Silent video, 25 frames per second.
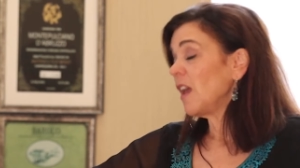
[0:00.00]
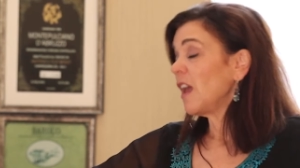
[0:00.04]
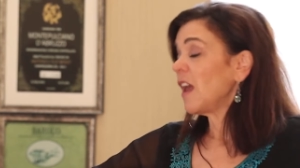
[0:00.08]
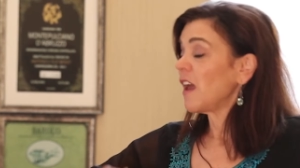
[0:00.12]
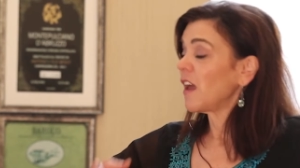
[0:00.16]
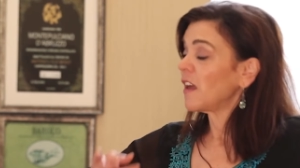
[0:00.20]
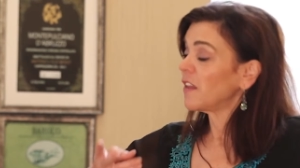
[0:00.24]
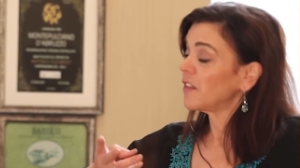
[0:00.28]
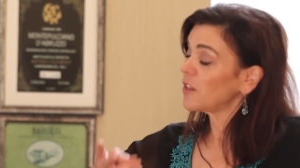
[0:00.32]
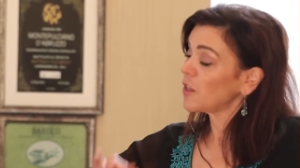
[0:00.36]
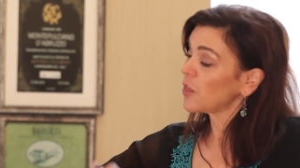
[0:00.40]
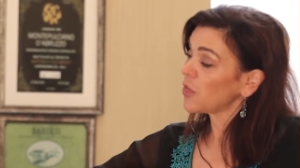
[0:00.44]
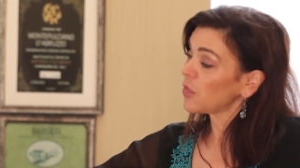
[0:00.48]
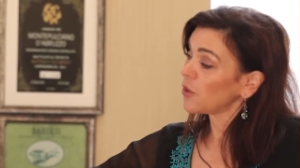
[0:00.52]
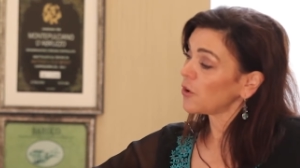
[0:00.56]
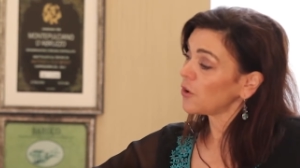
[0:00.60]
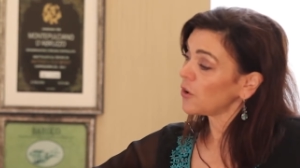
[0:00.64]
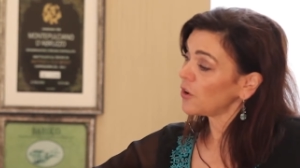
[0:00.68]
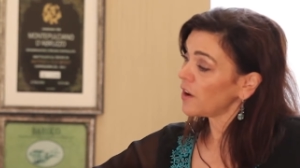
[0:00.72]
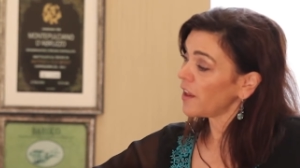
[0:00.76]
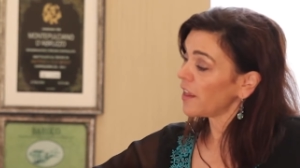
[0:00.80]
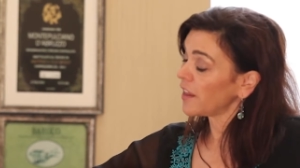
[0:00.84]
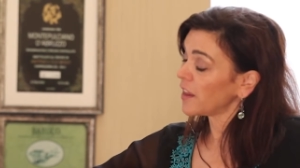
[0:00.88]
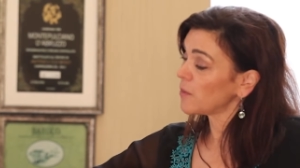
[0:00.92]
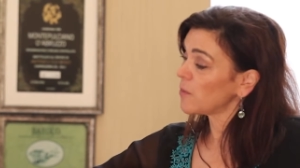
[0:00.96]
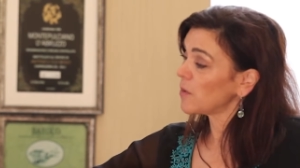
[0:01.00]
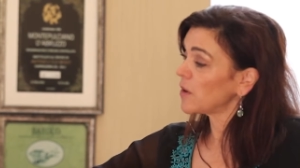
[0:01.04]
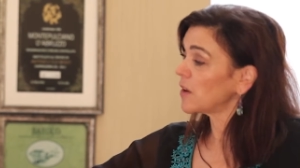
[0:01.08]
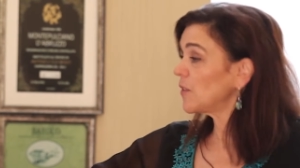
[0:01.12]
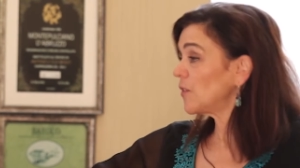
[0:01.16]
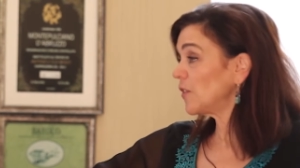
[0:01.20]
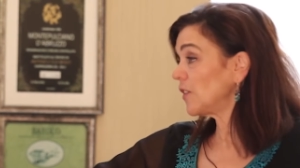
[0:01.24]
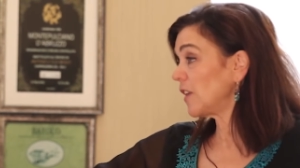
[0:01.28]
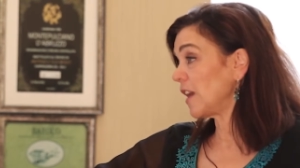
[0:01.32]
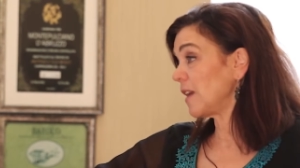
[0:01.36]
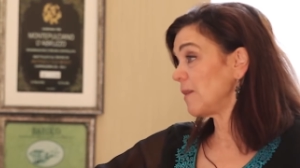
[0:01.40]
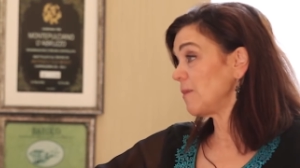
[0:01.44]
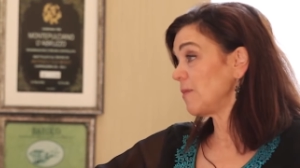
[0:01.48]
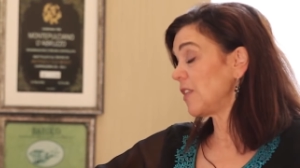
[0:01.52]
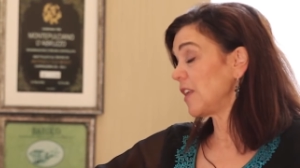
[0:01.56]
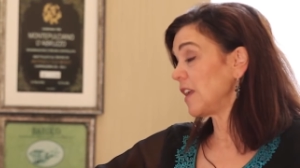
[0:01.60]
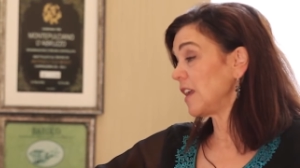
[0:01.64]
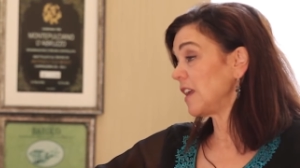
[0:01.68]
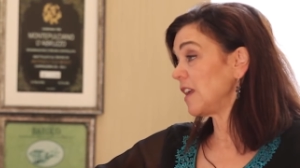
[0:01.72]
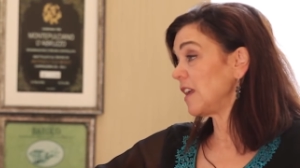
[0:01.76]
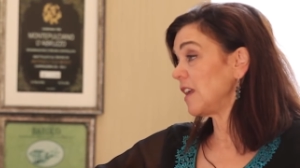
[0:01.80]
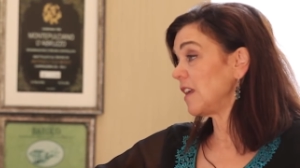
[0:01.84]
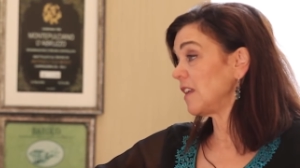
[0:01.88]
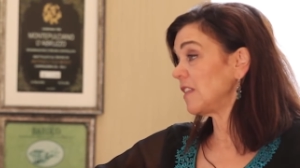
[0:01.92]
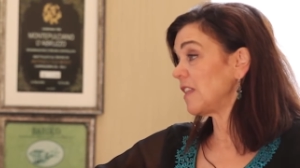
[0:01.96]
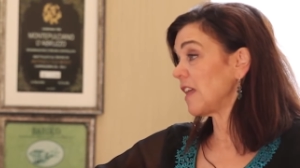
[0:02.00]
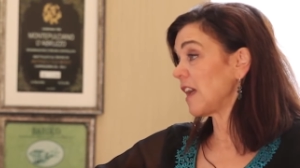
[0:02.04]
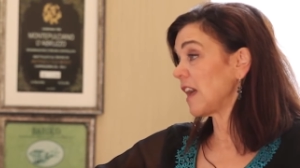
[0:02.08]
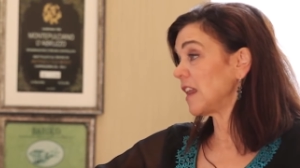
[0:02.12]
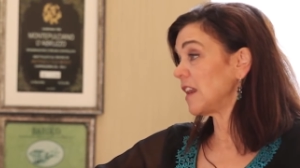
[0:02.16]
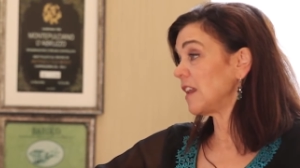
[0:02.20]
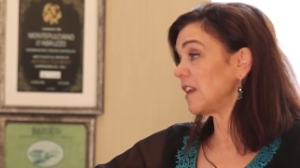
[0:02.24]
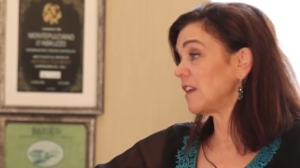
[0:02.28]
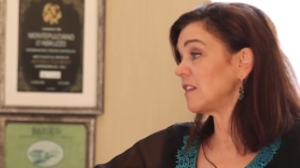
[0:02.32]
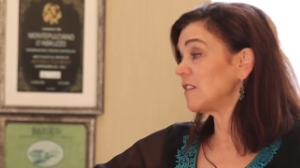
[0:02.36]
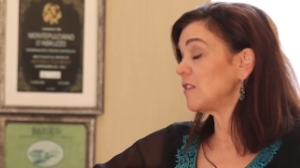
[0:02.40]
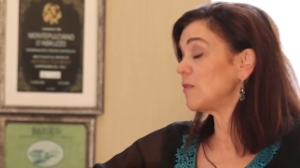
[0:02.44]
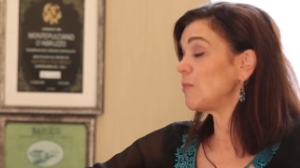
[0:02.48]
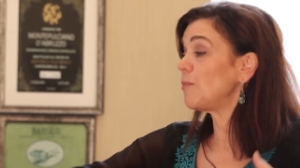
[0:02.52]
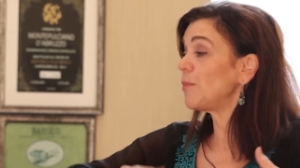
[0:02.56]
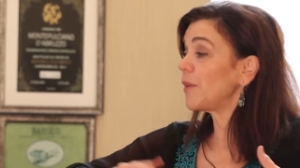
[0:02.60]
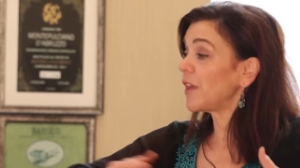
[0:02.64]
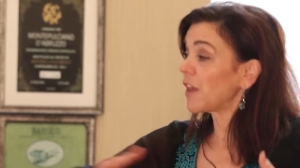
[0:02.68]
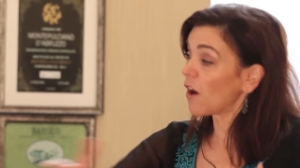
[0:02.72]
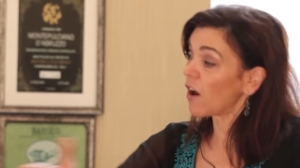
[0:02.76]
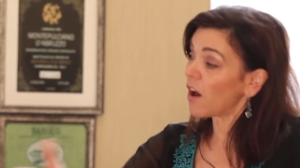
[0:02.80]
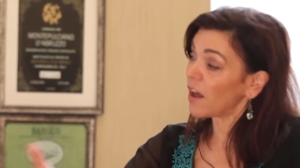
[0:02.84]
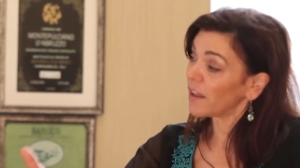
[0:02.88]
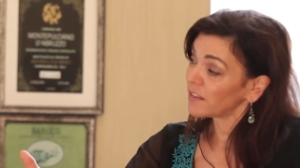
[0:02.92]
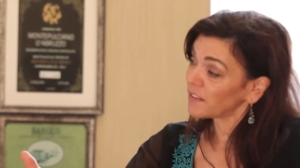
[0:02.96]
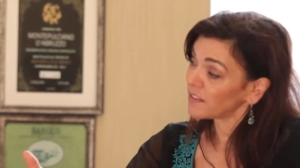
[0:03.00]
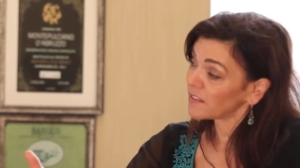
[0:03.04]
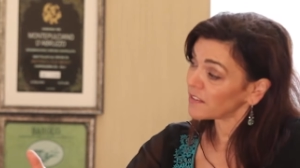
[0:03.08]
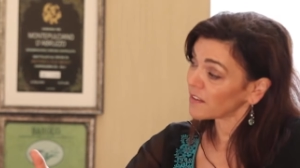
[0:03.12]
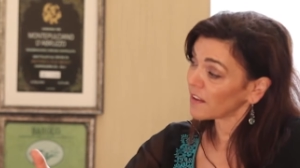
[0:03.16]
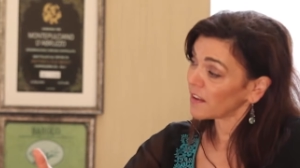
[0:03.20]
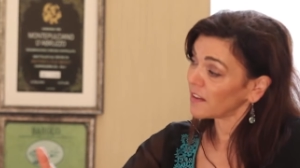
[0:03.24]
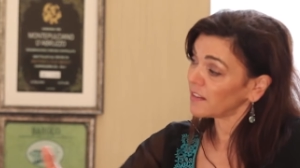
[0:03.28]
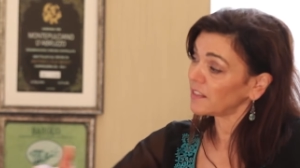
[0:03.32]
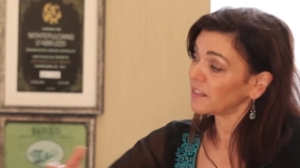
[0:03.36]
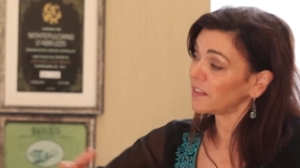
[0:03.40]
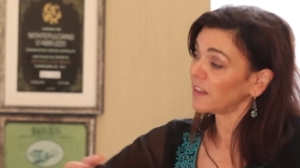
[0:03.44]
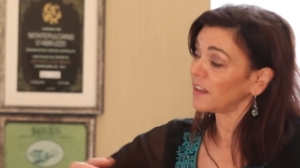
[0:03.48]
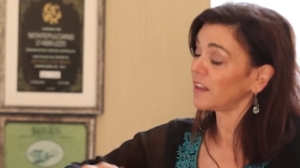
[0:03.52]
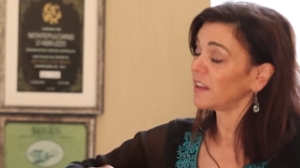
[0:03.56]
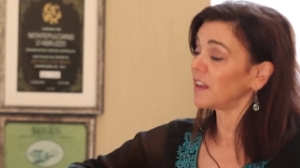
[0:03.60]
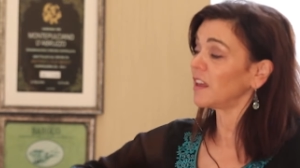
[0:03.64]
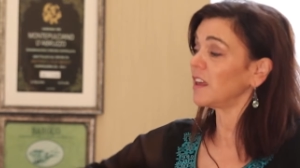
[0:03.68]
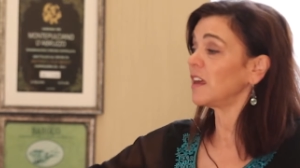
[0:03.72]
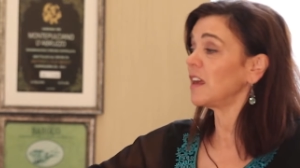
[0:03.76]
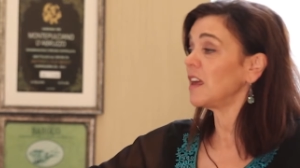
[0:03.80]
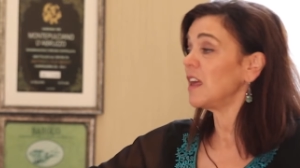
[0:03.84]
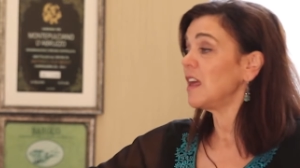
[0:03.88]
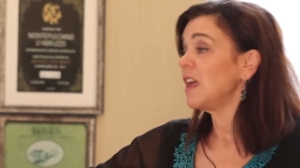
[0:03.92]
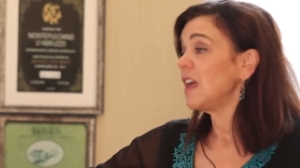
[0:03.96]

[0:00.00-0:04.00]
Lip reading: And the third element of game thinking that is beyond design thinking